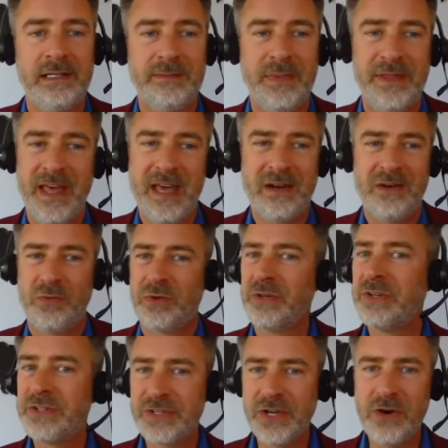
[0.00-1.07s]
But that
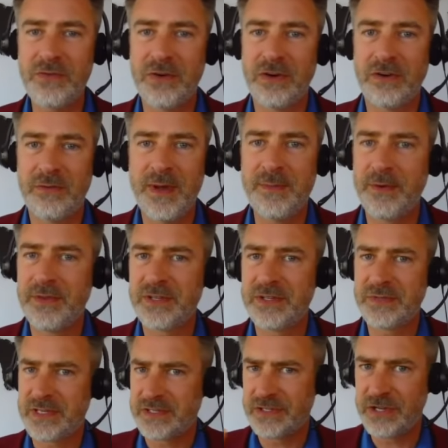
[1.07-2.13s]
world is over. Remember, this
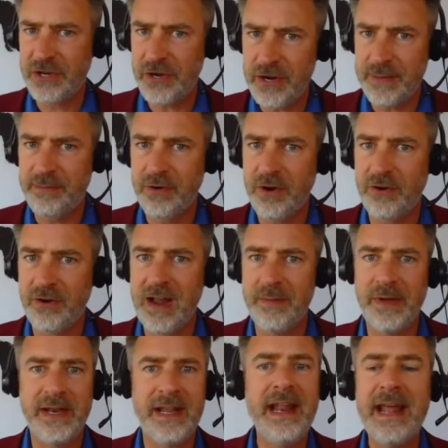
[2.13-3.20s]
was a security
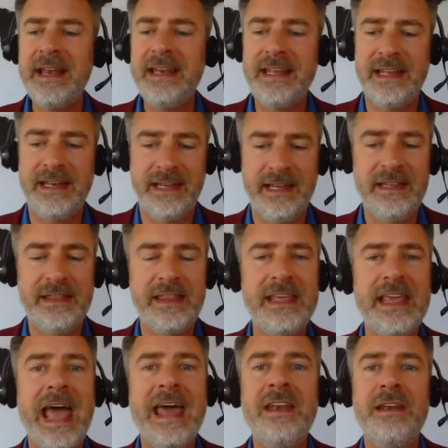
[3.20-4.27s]
program. It ended at
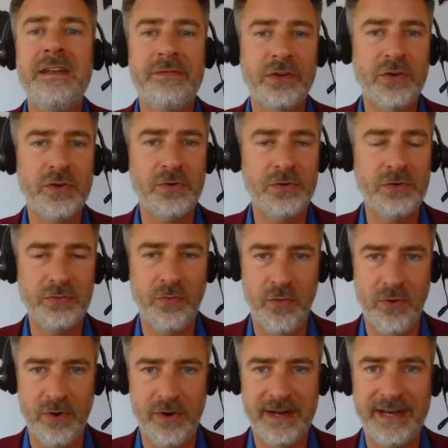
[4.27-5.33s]
the end of the Cold
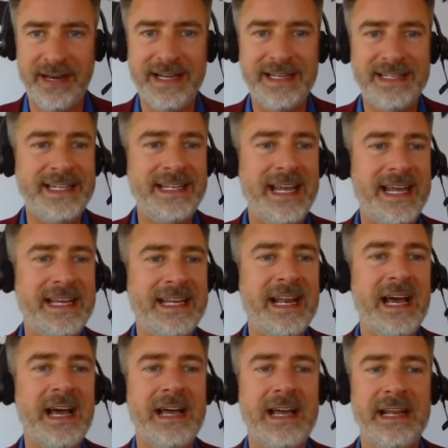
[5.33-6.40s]
War in
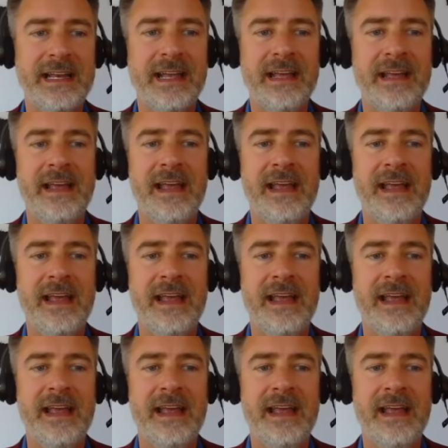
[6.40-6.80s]
1989.